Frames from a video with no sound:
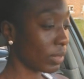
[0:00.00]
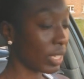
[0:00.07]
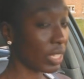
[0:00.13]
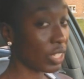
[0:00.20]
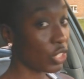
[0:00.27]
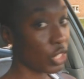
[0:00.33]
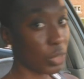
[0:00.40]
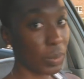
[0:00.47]

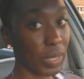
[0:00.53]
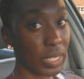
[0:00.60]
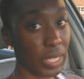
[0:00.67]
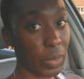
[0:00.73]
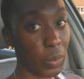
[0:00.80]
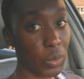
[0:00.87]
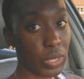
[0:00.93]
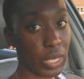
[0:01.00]
just because
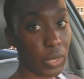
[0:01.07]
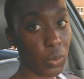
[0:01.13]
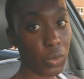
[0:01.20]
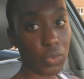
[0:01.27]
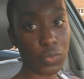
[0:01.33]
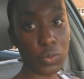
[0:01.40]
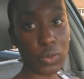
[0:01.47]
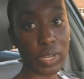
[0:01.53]
I won't say
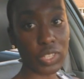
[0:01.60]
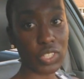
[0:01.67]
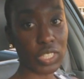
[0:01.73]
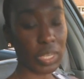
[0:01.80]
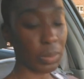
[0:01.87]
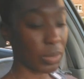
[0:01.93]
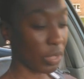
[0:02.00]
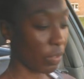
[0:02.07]
no to food, I
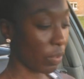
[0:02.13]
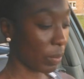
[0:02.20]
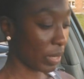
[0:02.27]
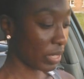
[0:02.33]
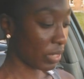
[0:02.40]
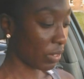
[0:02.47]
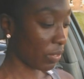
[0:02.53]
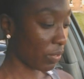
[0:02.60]
just keep stuffing
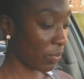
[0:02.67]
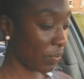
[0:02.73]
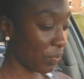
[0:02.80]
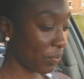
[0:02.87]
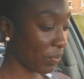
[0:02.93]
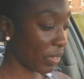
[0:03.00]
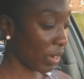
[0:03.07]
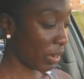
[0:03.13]
myself.
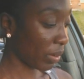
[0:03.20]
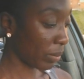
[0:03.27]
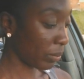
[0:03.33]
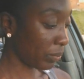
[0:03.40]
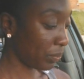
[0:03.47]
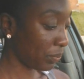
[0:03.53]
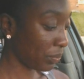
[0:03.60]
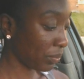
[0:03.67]

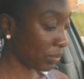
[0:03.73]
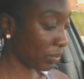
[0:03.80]
Um,